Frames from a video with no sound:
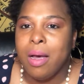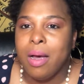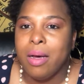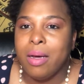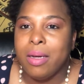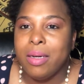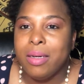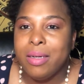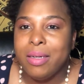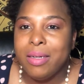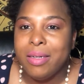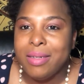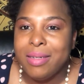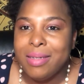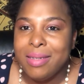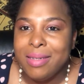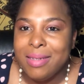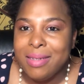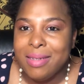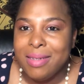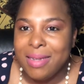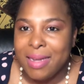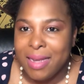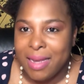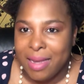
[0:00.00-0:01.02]

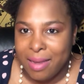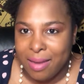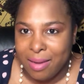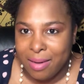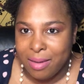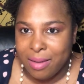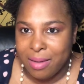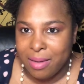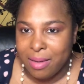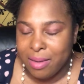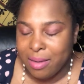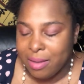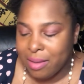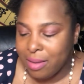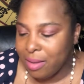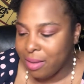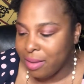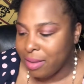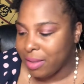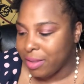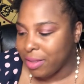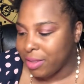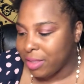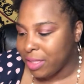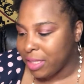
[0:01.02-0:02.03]
understand
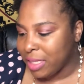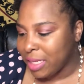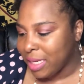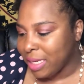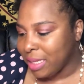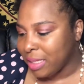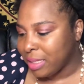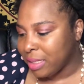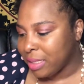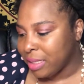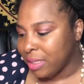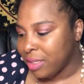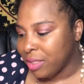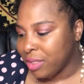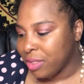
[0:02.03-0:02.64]
their changing